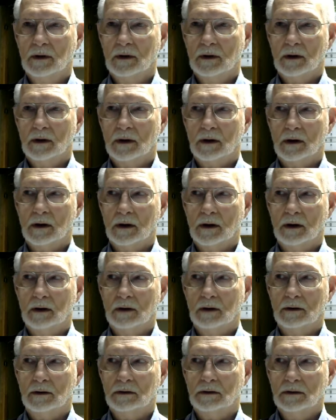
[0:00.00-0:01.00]
And
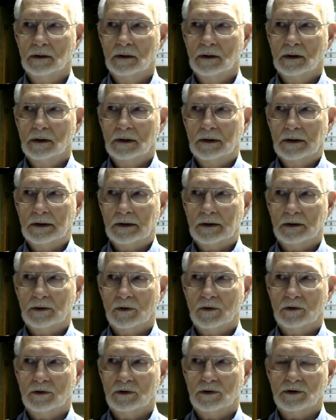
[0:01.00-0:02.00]
in order
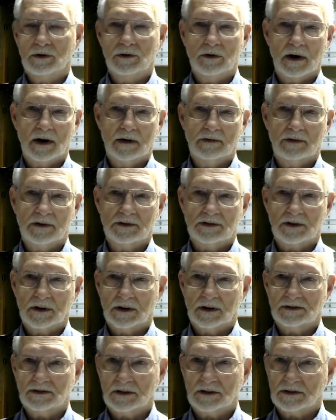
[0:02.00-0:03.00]
to drive it, say
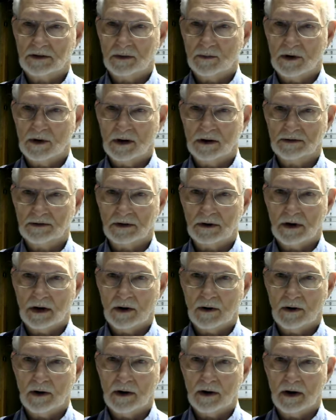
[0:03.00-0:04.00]
60 miles an
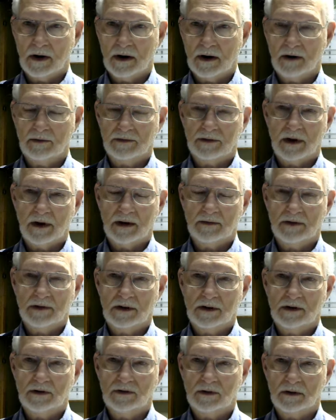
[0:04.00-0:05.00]
hour, I have to have an
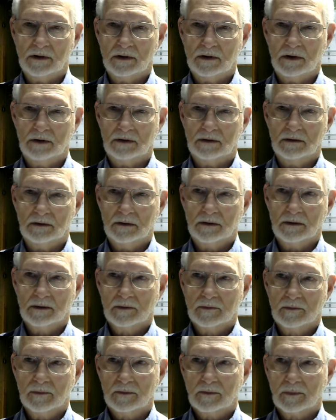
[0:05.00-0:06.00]
engine
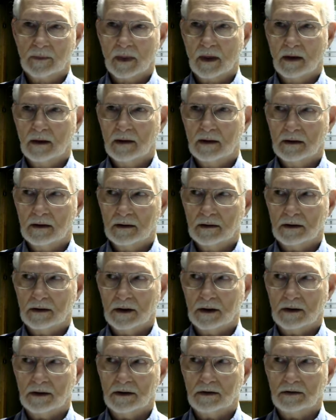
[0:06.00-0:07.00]
that
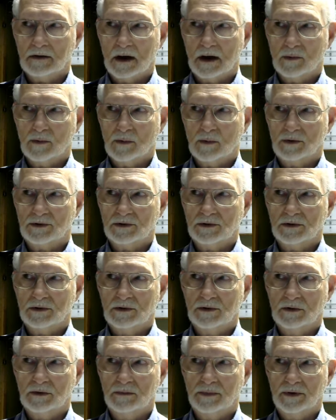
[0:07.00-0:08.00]
is able to
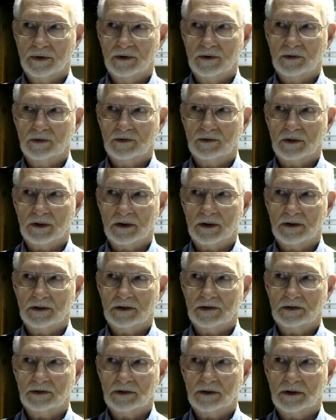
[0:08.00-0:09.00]
produce at
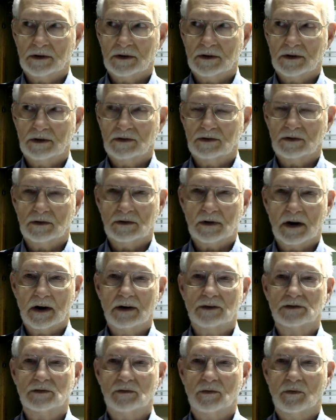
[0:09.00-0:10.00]
least
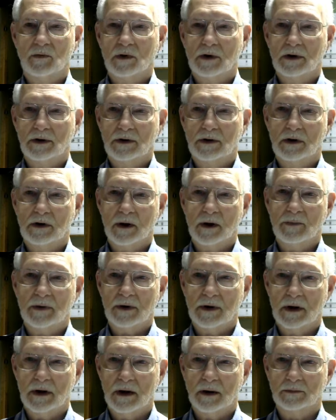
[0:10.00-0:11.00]
2,400
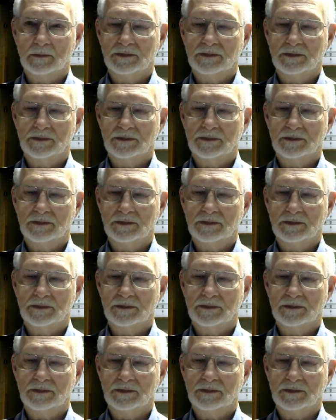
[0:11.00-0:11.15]
RPMs.